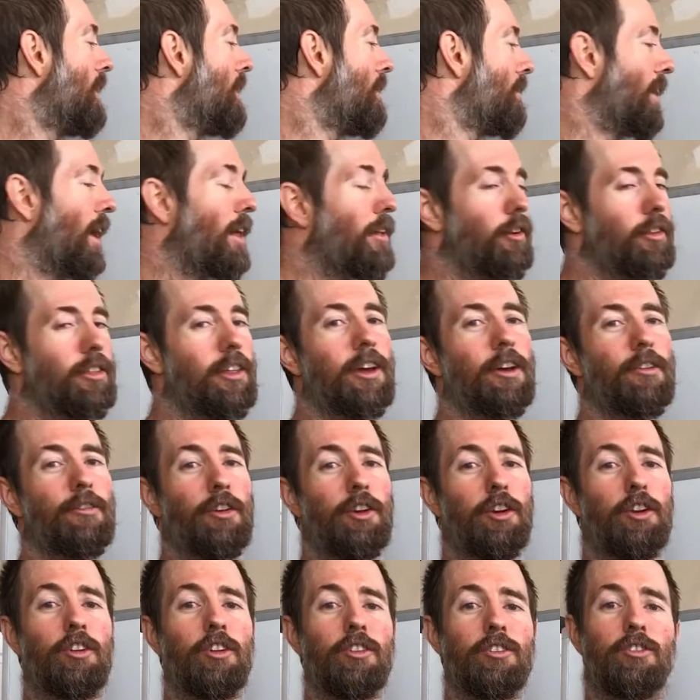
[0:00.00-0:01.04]
The other thing, if
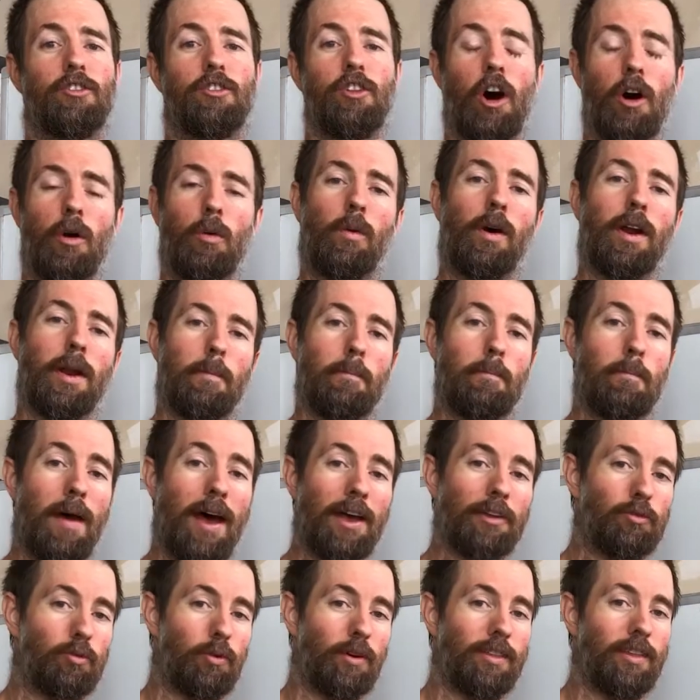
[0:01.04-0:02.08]
you just don't wanna
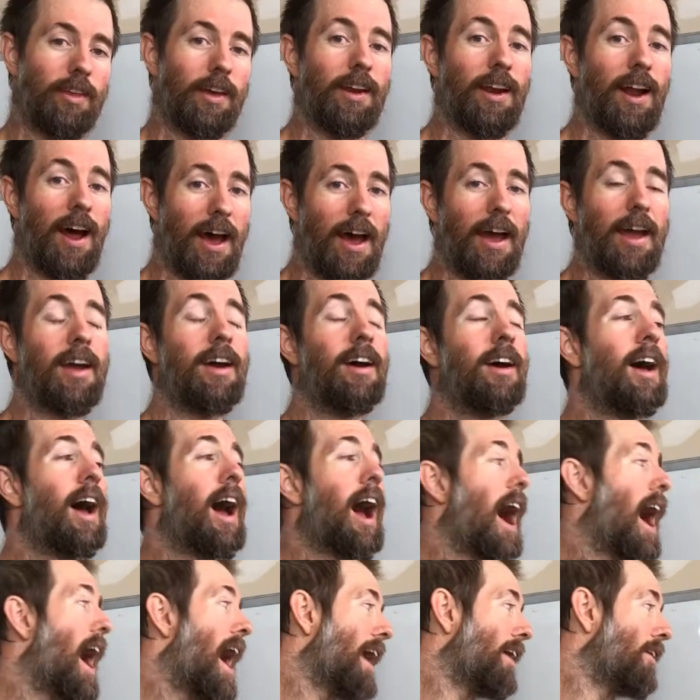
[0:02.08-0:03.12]
mess with it, I
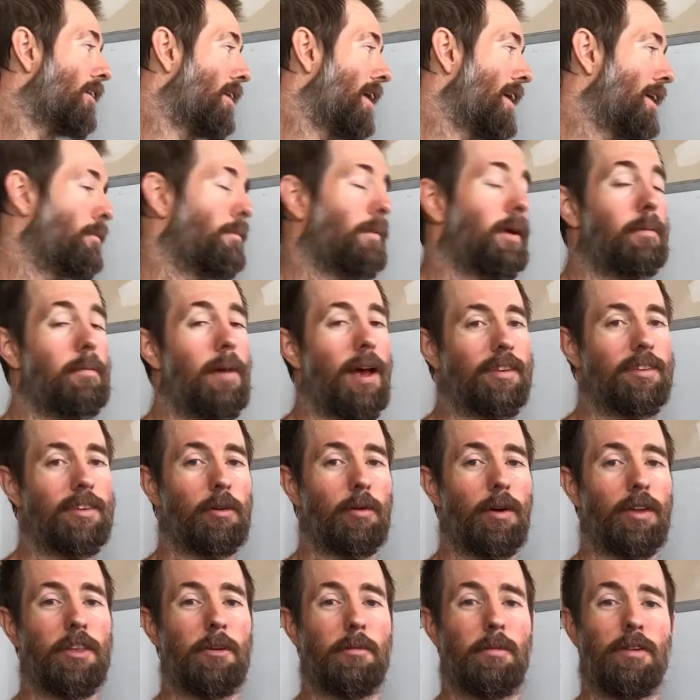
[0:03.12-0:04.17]
highly recommend messing
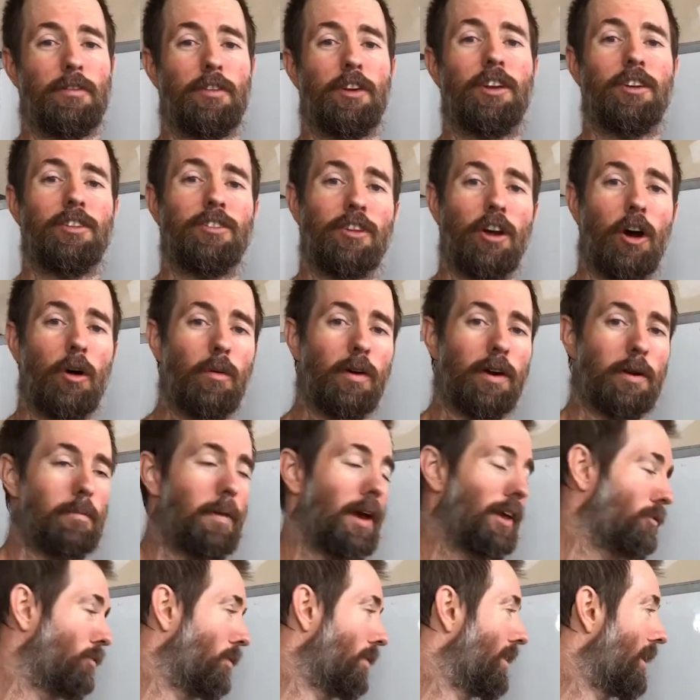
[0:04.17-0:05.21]
with it, but if you just don't wanna
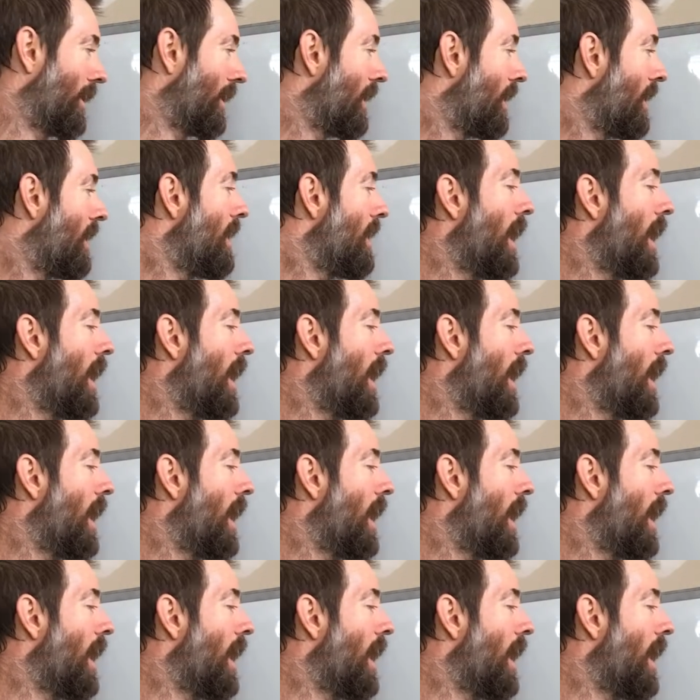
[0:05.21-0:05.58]
mess with it,